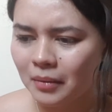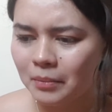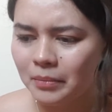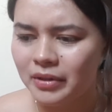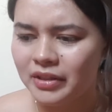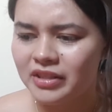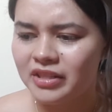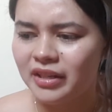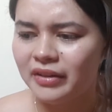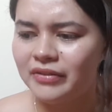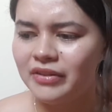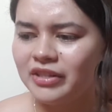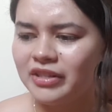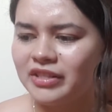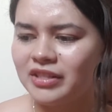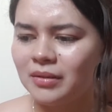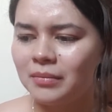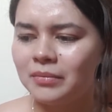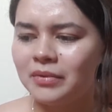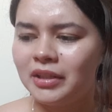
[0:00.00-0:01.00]
But if
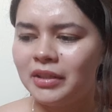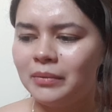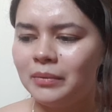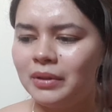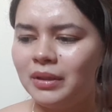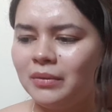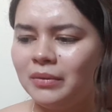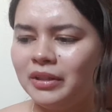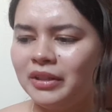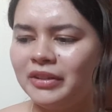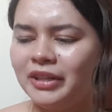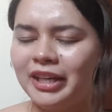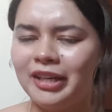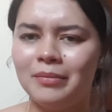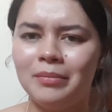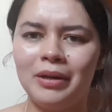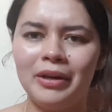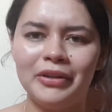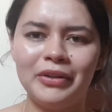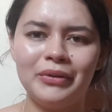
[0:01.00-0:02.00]
there's something really, really great
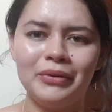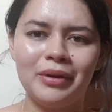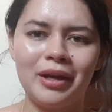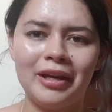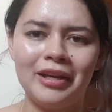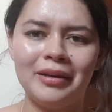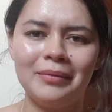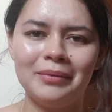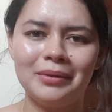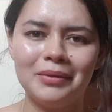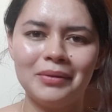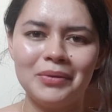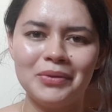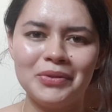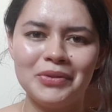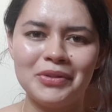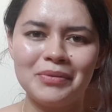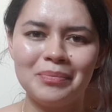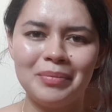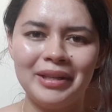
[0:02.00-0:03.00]
about you, I am going
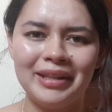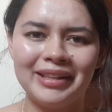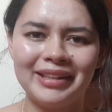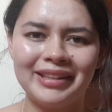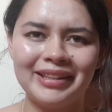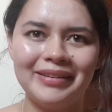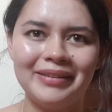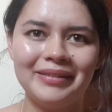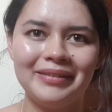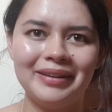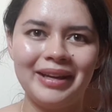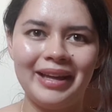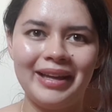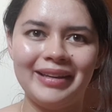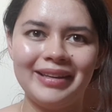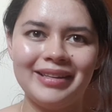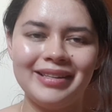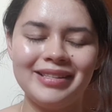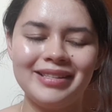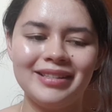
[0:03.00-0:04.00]
to speak, you know,
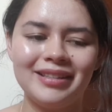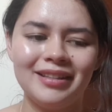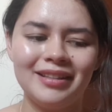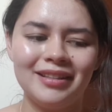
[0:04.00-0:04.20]
and